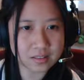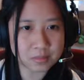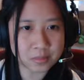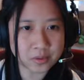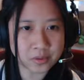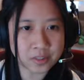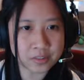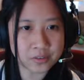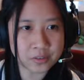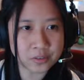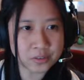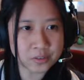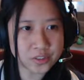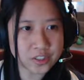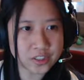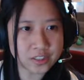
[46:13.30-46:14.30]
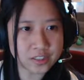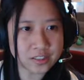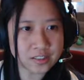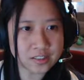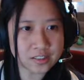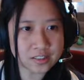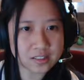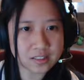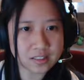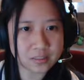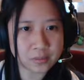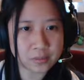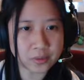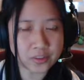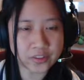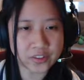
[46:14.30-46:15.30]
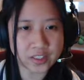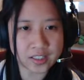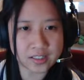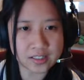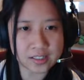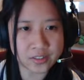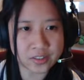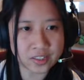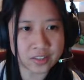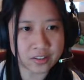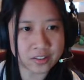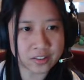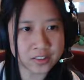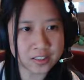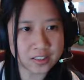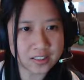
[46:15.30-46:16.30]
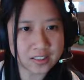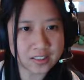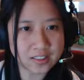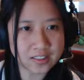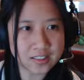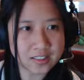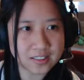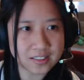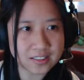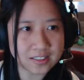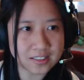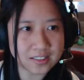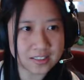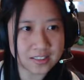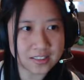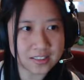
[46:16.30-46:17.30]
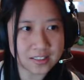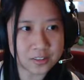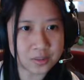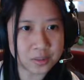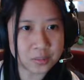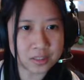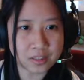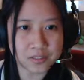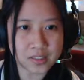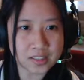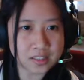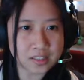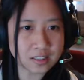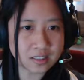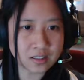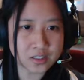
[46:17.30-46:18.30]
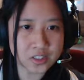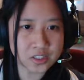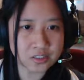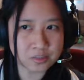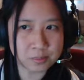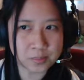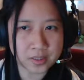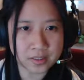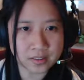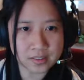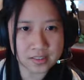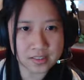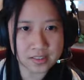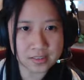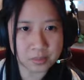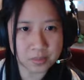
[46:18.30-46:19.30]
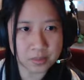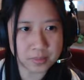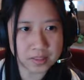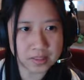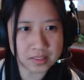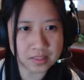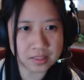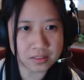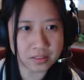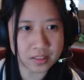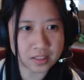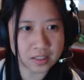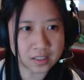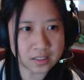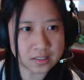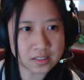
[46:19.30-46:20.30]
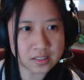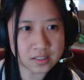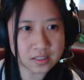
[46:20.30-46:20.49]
evolutions, more things going on in Tatoeba, fixing lots of bugs, implementing new things.